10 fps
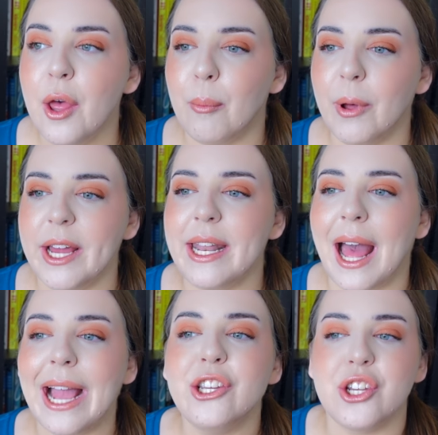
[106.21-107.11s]
but
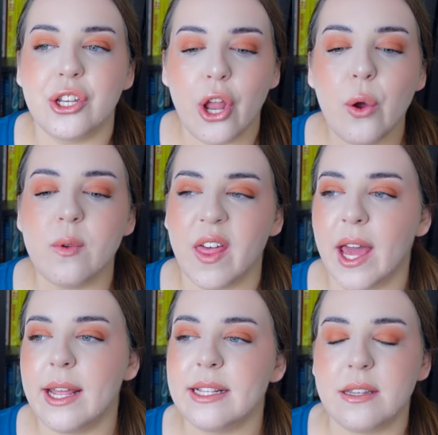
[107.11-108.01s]
I should note
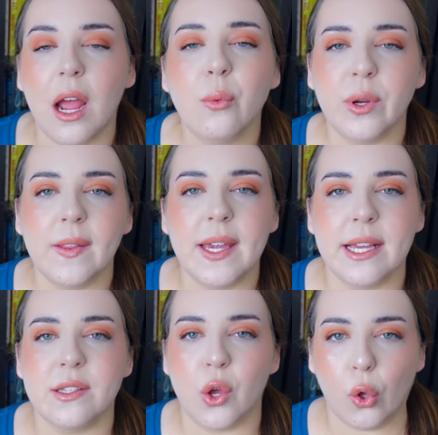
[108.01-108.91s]
that it's not really
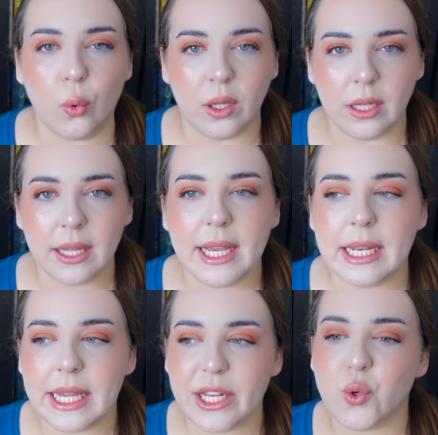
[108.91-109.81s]
his goal
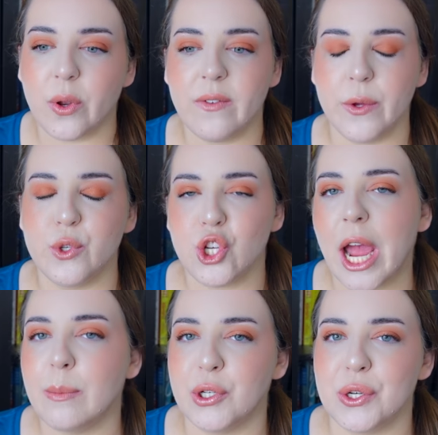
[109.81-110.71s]
in each one of those
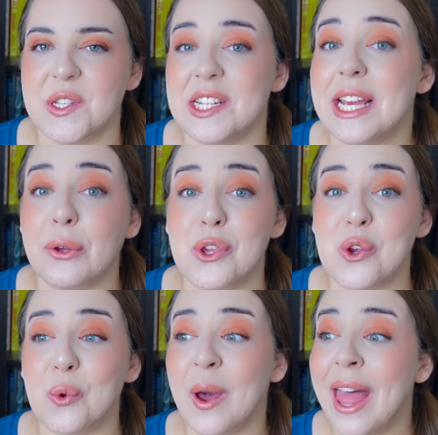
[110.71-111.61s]
chapters to tell
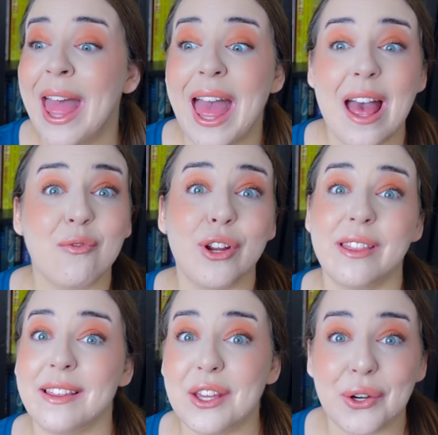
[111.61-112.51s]
you
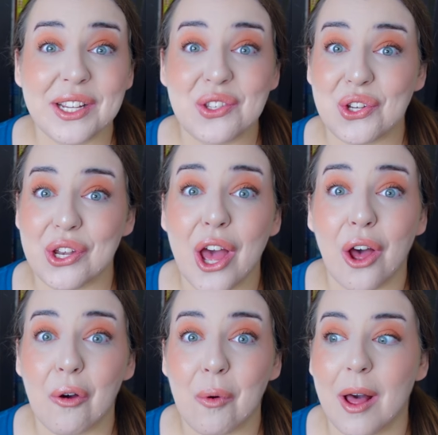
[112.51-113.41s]
everything there is to
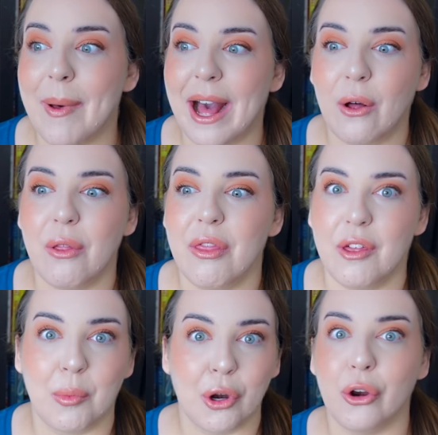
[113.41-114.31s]
know about
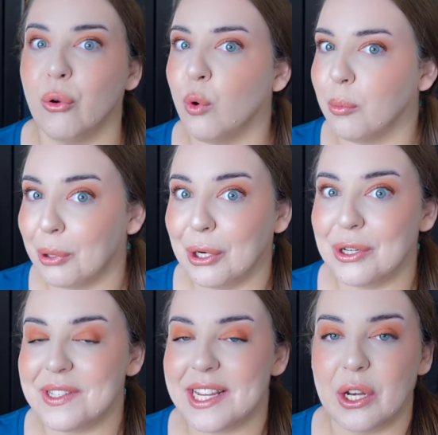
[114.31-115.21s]
the bird or
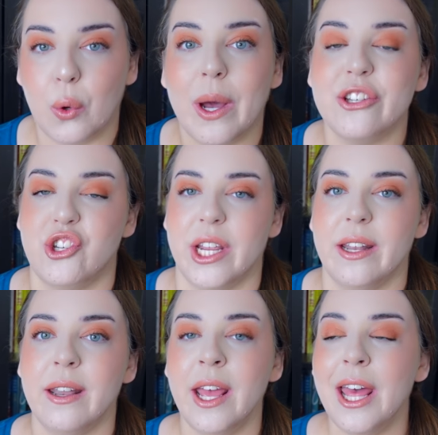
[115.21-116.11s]
birds in
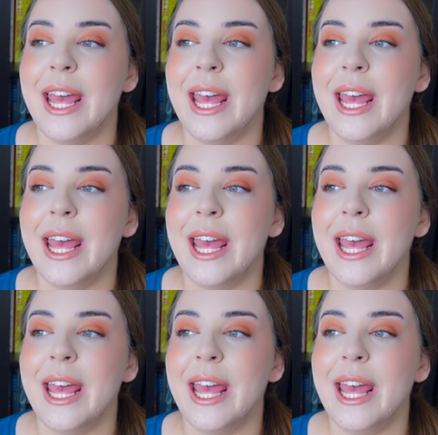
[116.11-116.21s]
question.